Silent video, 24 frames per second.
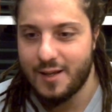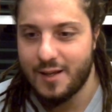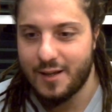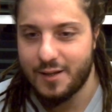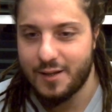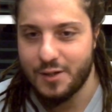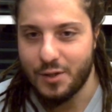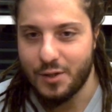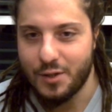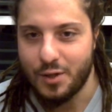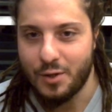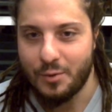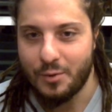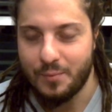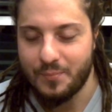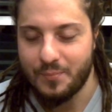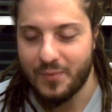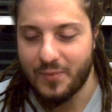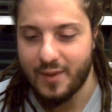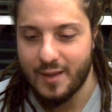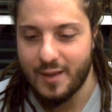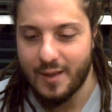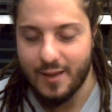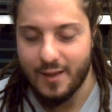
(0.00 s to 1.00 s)
you know.
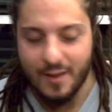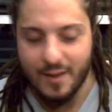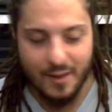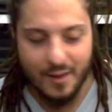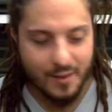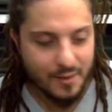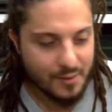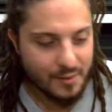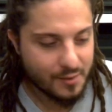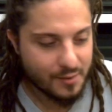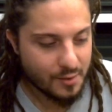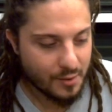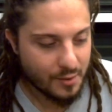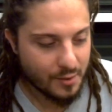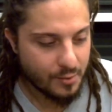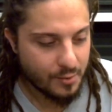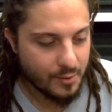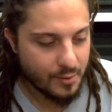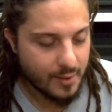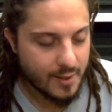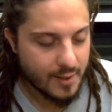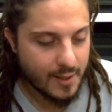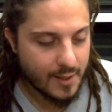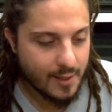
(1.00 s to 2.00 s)

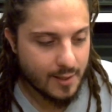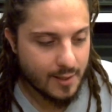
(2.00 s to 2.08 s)
So